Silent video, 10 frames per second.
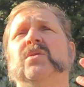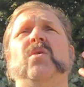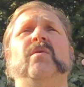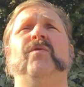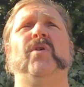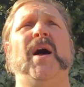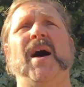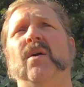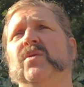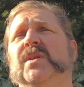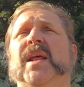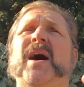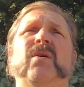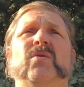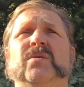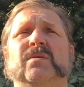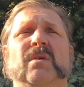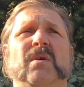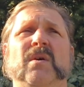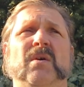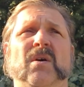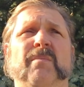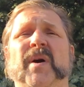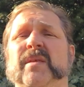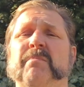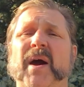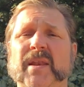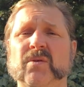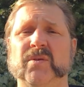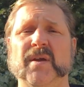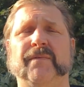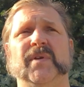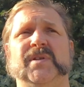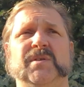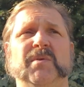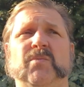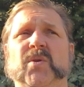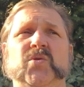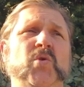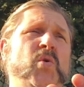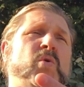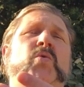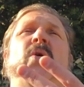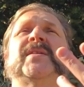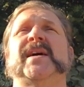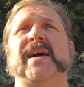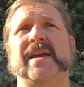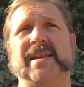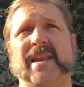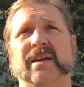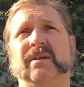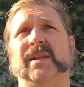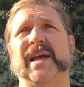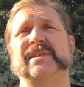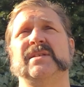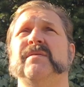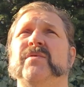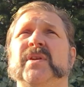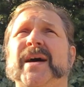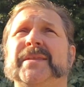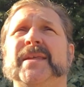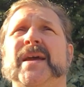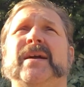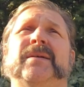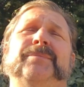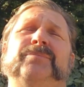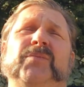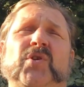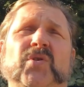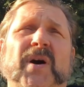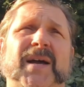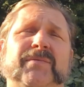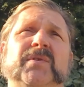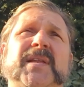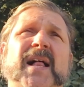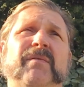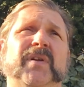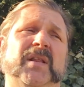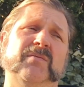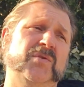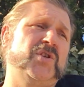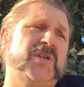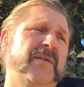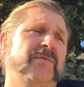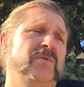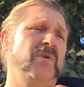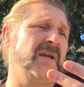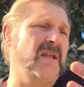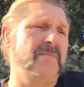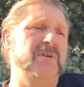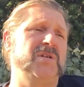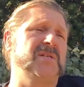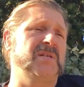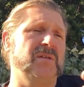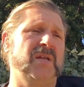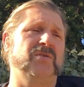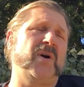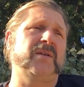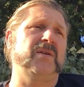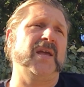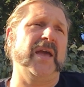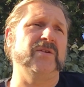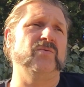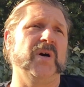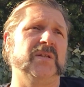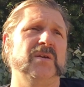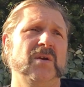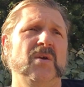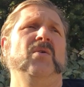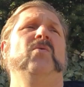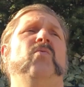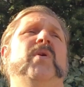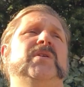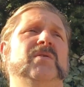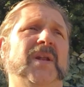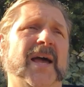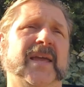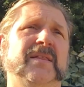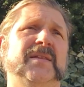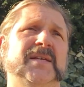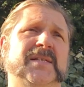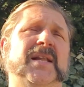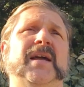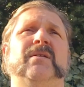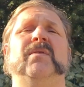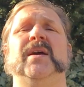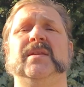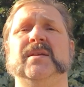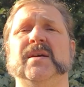talk for hours and hours about the minute differences between 2 quasi-identical lenses. If you're not there, you don't have to delve in it. You just have to look at images and try to gauge what you like and dislike, right?